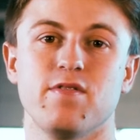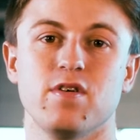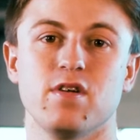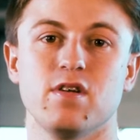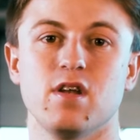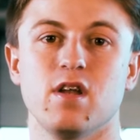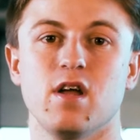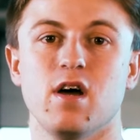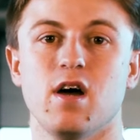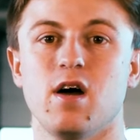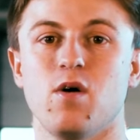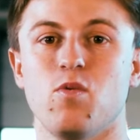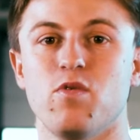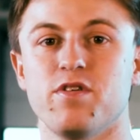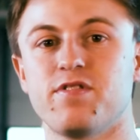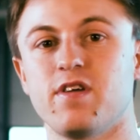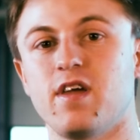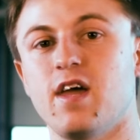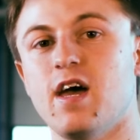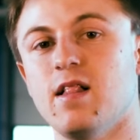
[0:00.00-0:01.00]
of it, uh,
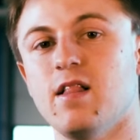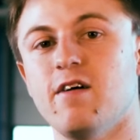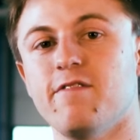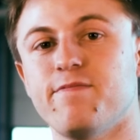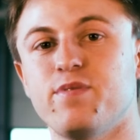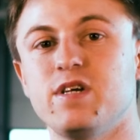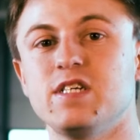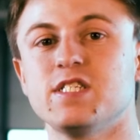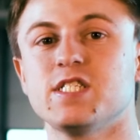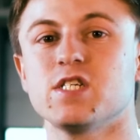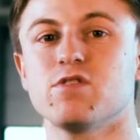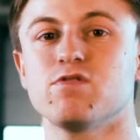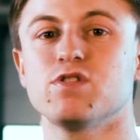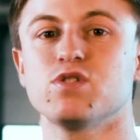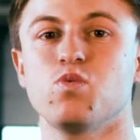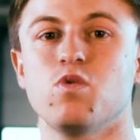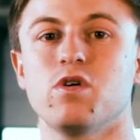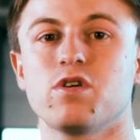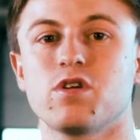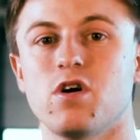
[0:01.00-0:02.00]
with the LFP
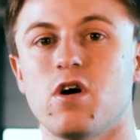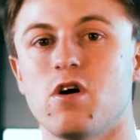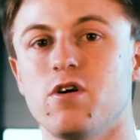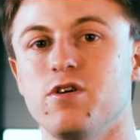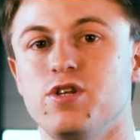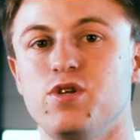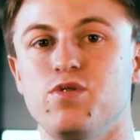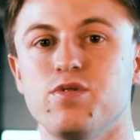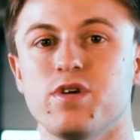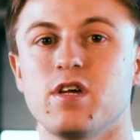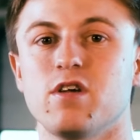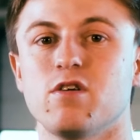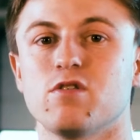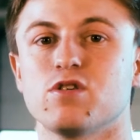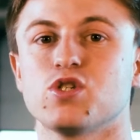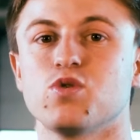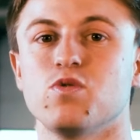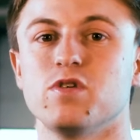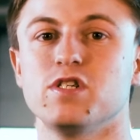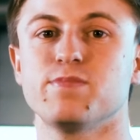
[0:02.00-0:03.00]
Series 1 car, you do get your
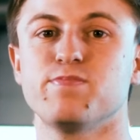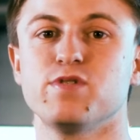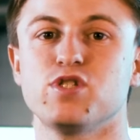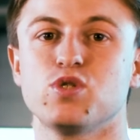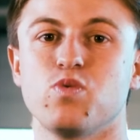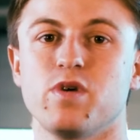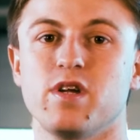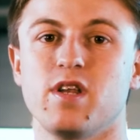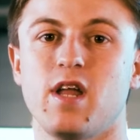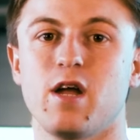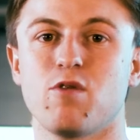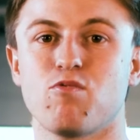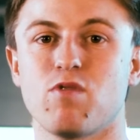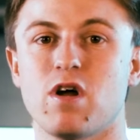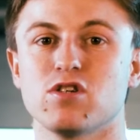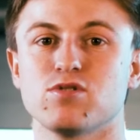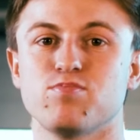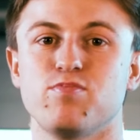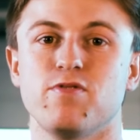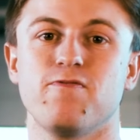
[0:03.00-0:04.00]
choice between a
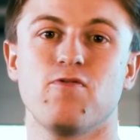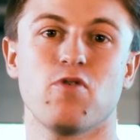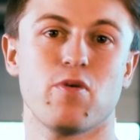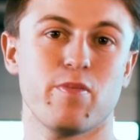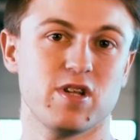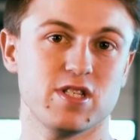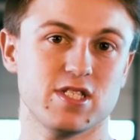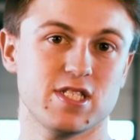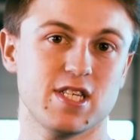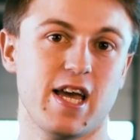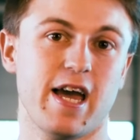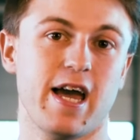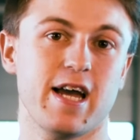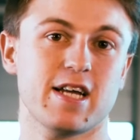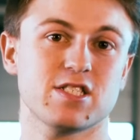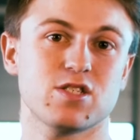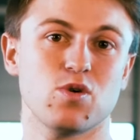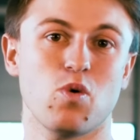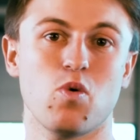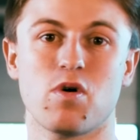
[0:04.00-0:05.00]
Roush Performance
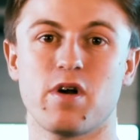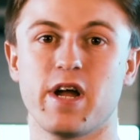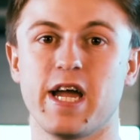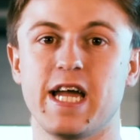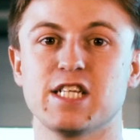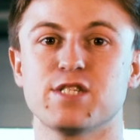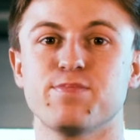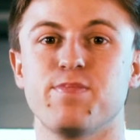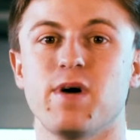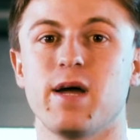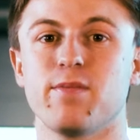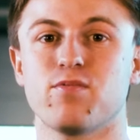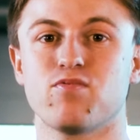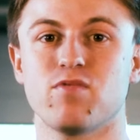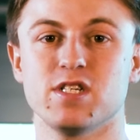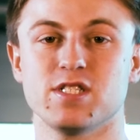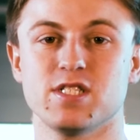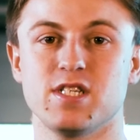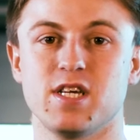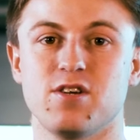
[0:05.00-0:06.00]
X or H-pipe
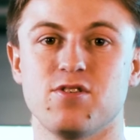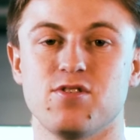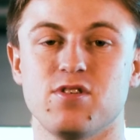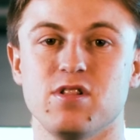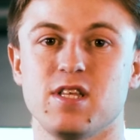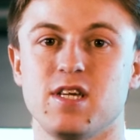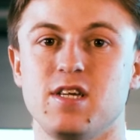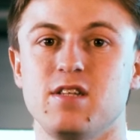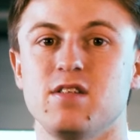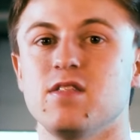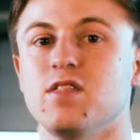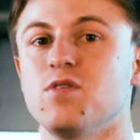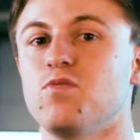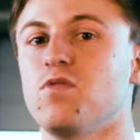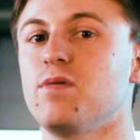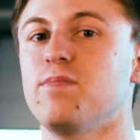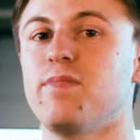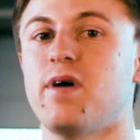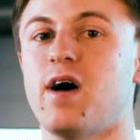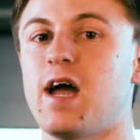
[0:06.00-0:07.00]
resonator delete. The
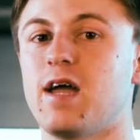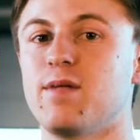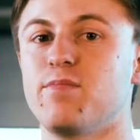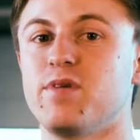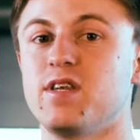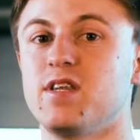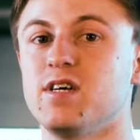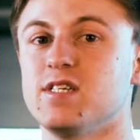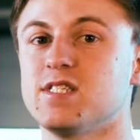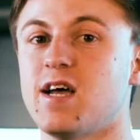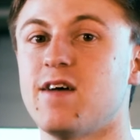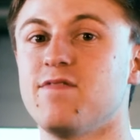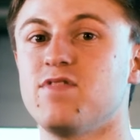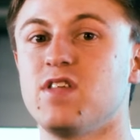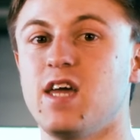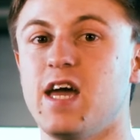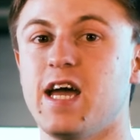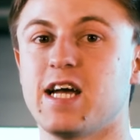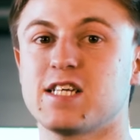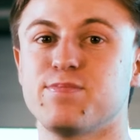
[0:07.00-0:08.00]
one behind me does have
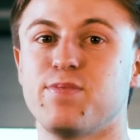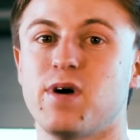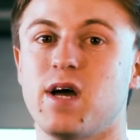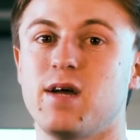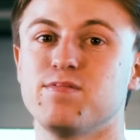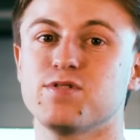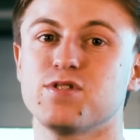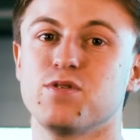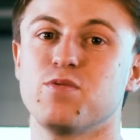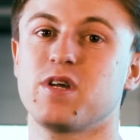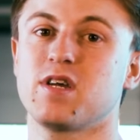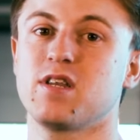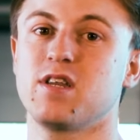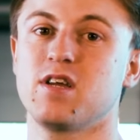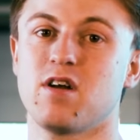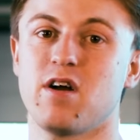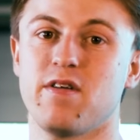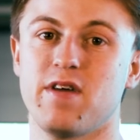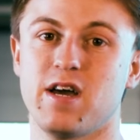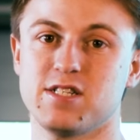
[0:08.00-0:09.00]
the X-pipe, so we can
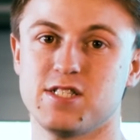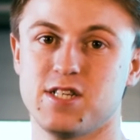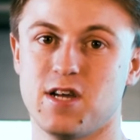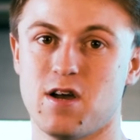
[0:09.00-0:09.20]
hear how that